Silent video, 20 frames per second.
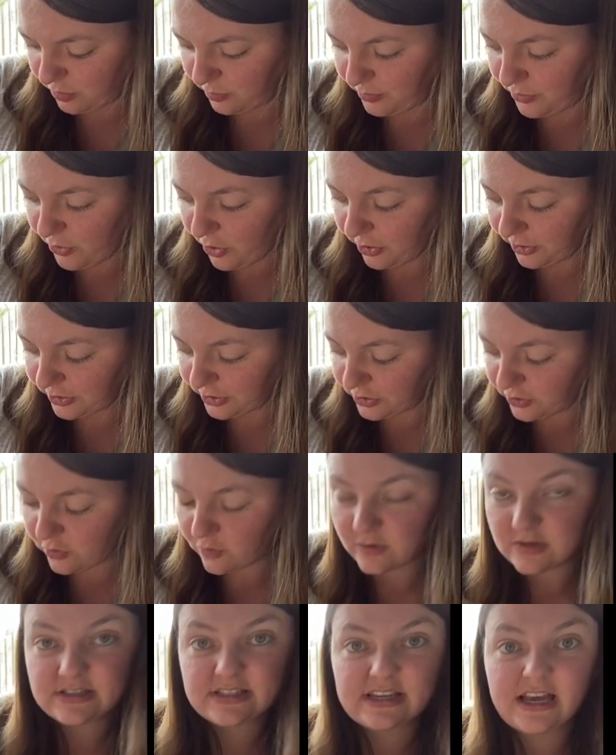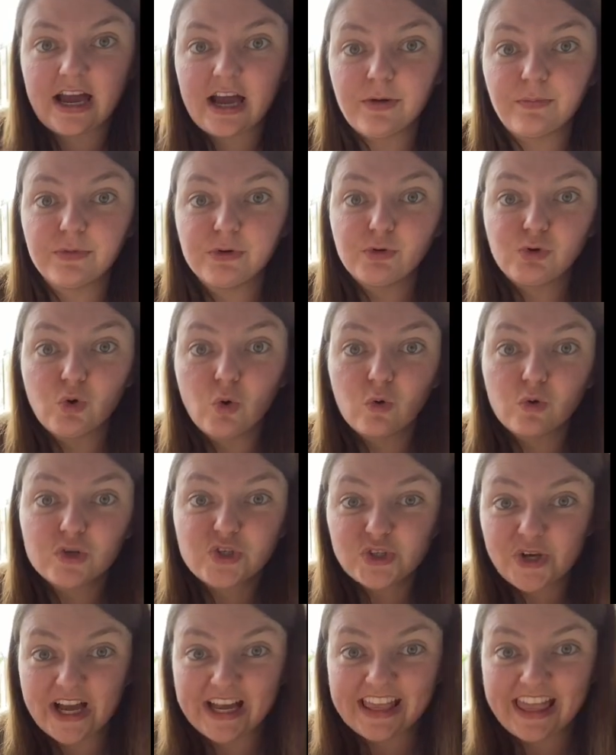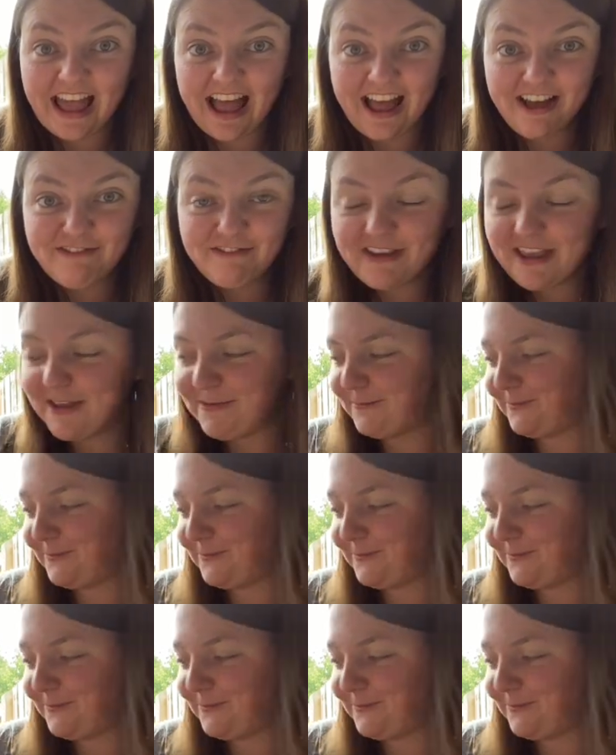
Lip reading: put on our coats and we'll go to a cafe."